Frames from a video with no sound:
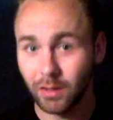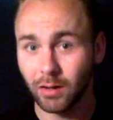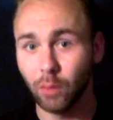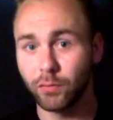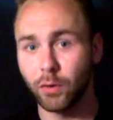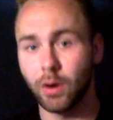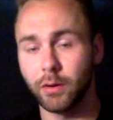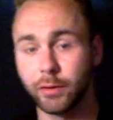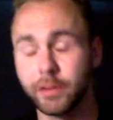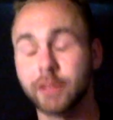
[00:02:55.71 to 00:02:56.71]
Overall
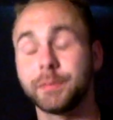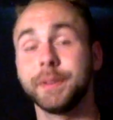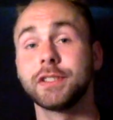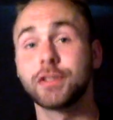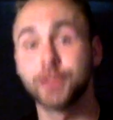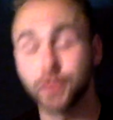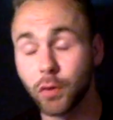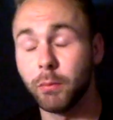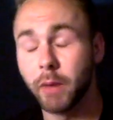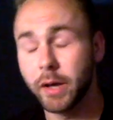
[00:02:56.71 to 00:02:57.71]
though, there's been
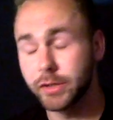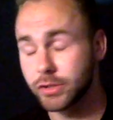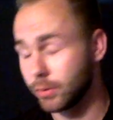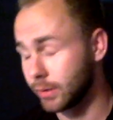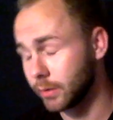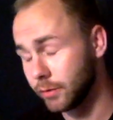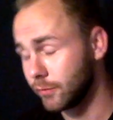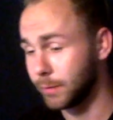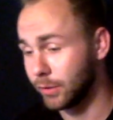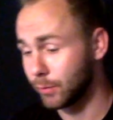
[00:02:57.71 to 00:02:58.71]
so much going good for
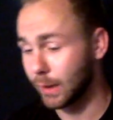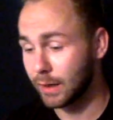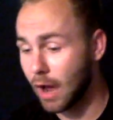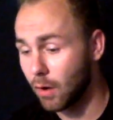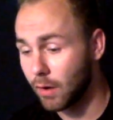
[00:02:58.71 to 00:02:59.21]
me right now.